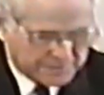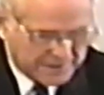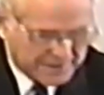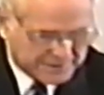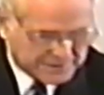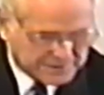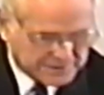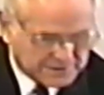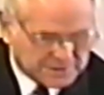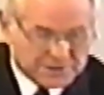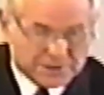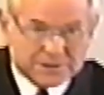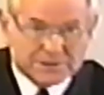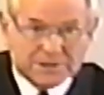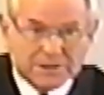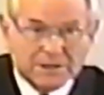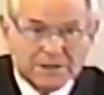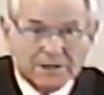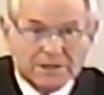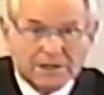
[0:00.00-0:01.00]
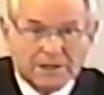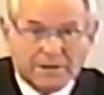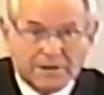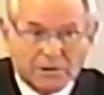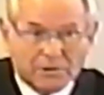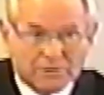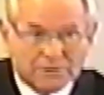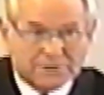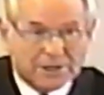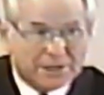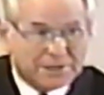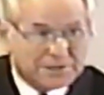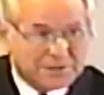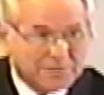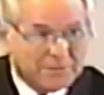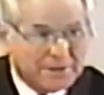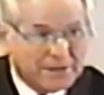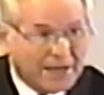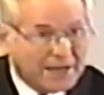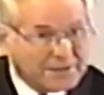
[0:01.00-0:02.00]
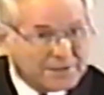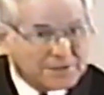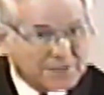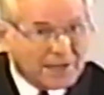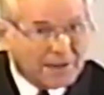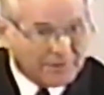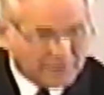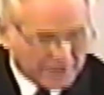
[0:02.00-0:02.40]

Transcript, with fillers: passages in the Old Testament. Hast thou